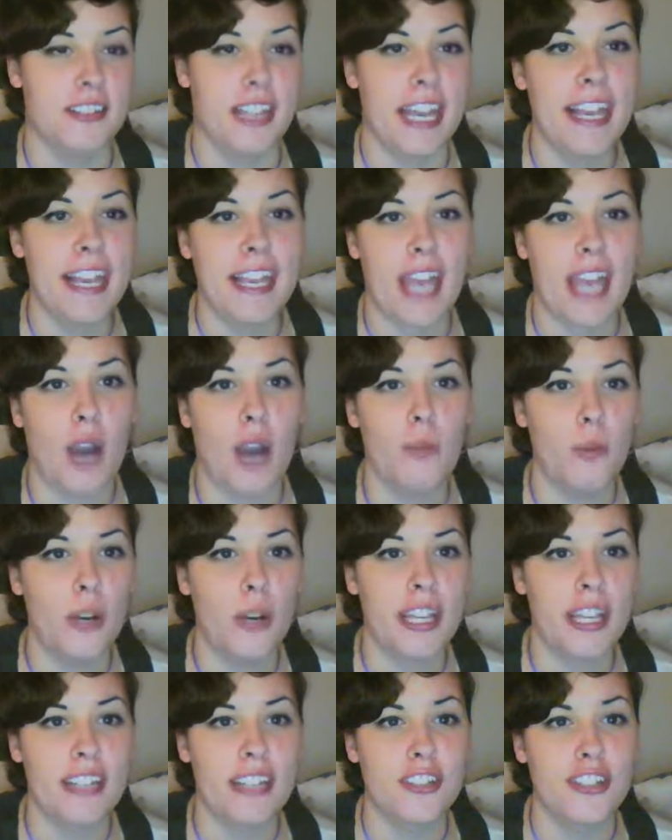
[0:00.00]
Hey
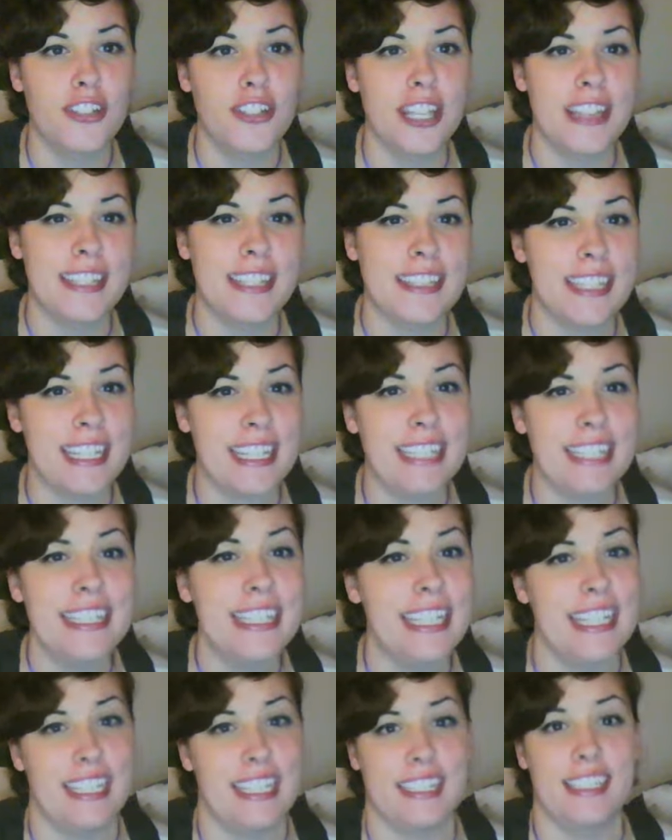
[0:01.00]
cowboy, get a look at this
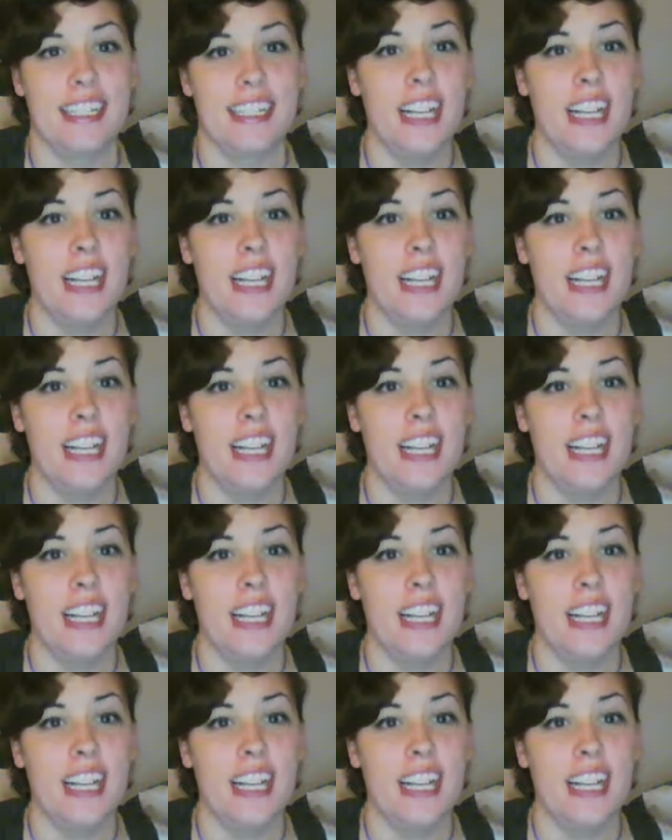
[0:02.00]
Indian.